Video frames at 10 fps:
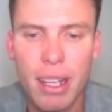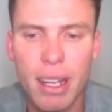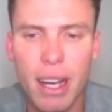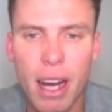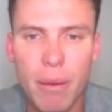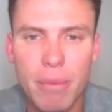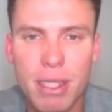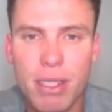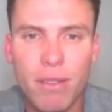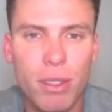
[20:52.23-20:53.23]
Um,
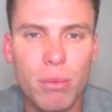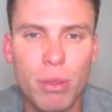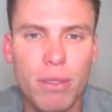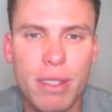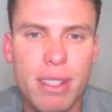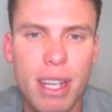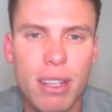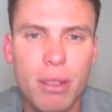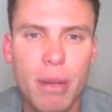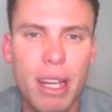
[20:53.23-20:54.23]
just a few improvements there you
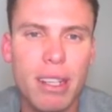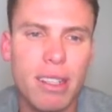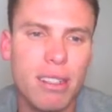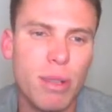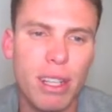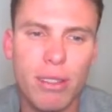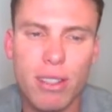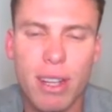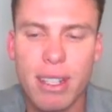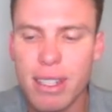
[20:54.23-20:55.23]
can make, and 23
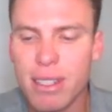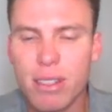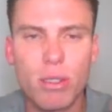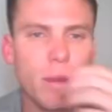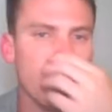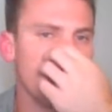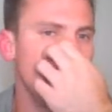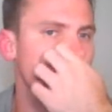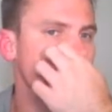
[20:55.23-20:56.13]
trades isn't too bad at all.